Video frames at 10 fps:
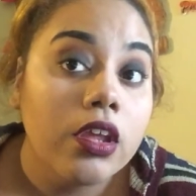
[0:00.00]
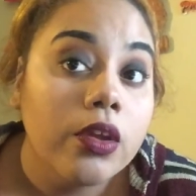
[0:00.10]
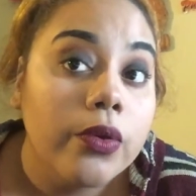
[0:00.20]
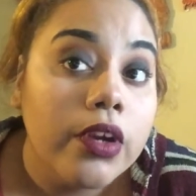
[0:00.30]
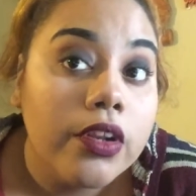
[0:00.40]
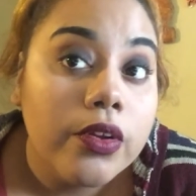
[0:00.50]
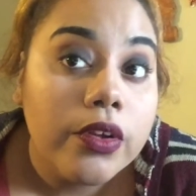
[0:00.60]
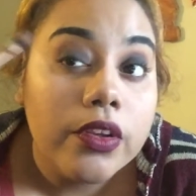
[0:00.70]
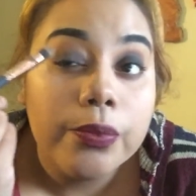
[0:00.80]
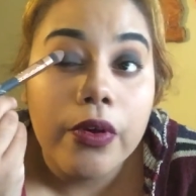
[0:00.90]
You want to do
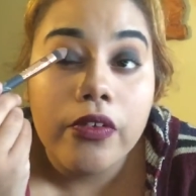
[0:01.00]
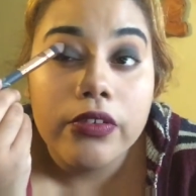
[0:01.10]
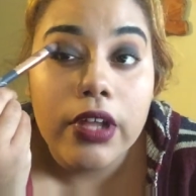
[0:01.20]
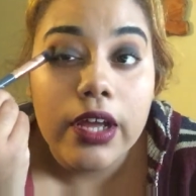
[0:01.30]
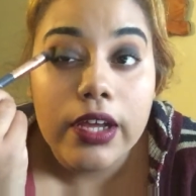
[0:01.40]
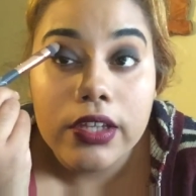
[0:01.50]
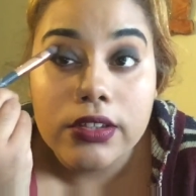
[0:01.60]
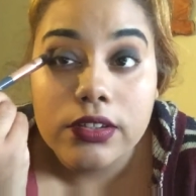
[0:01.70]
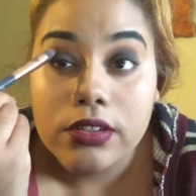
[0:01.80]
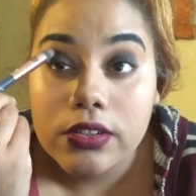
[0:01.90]
it to both
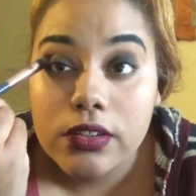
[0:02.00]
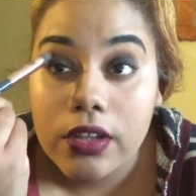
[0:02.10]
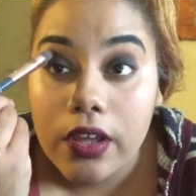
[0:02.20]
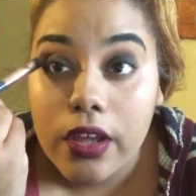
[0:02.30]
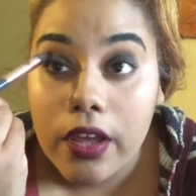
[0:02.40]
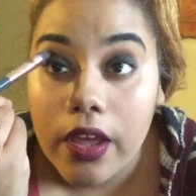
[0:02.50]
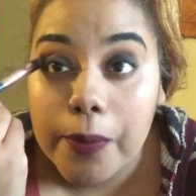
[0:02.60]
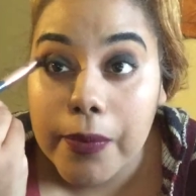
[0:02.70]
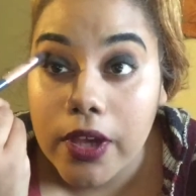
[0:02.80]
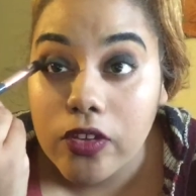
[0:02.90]
sides.
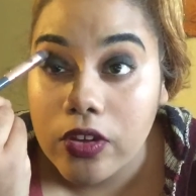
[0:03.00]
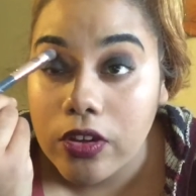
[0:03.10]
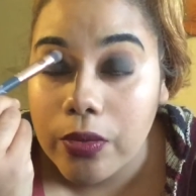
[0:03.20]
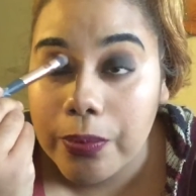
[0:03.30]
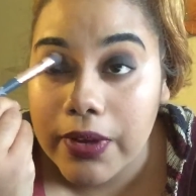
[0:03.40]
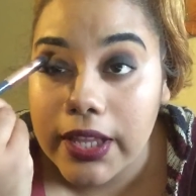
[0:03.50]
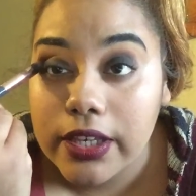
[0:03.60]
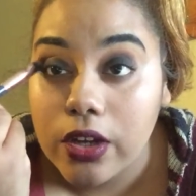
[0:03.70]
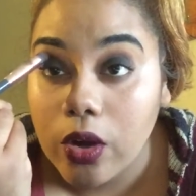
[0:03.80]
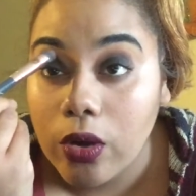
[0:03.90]
Make sure you blend
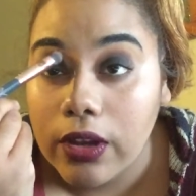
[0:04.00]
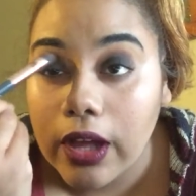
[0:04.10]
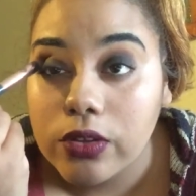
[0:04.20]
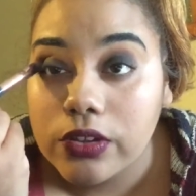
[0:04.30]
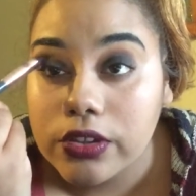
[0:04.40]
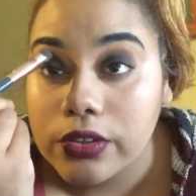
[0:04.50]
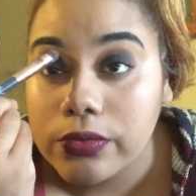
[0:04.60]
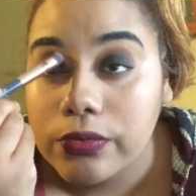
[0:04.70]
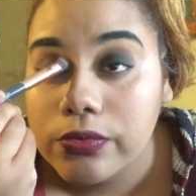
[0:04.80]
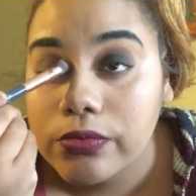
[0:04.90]
it all out too.